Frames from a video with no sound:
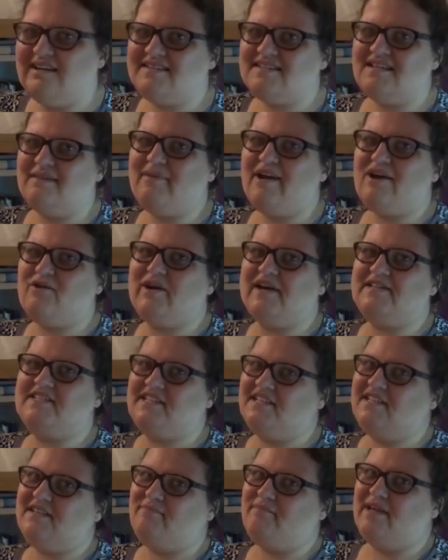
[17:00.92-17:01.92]
Somehow I
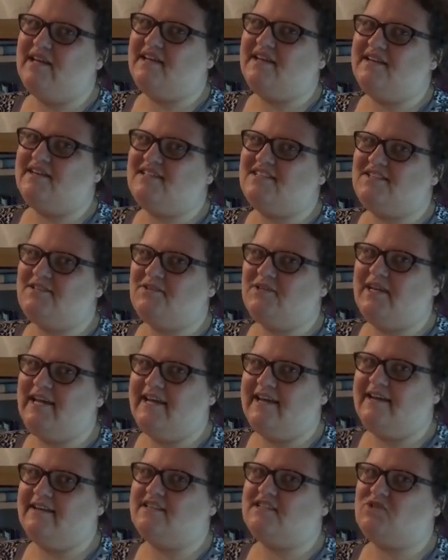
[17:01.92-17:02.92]
didn't make it to
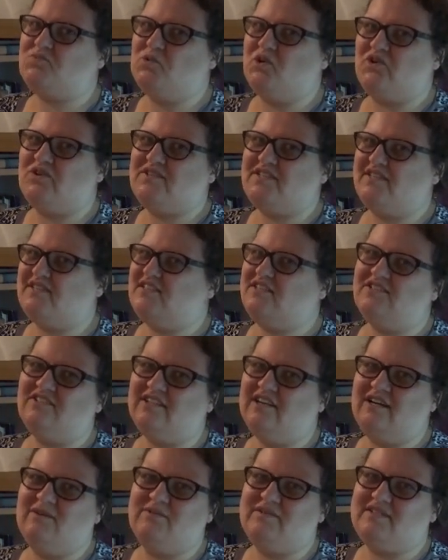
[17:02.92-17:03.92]
Anne's works until
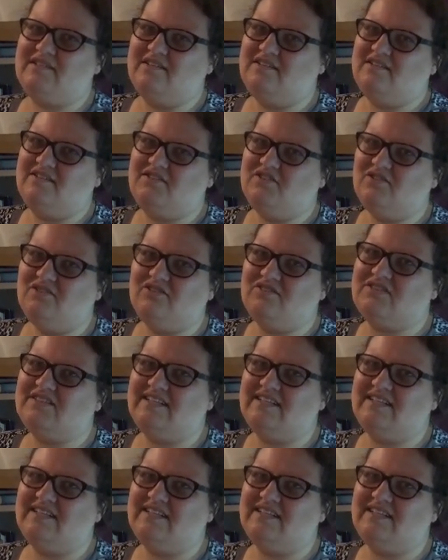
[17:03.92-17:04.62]
I was an adult,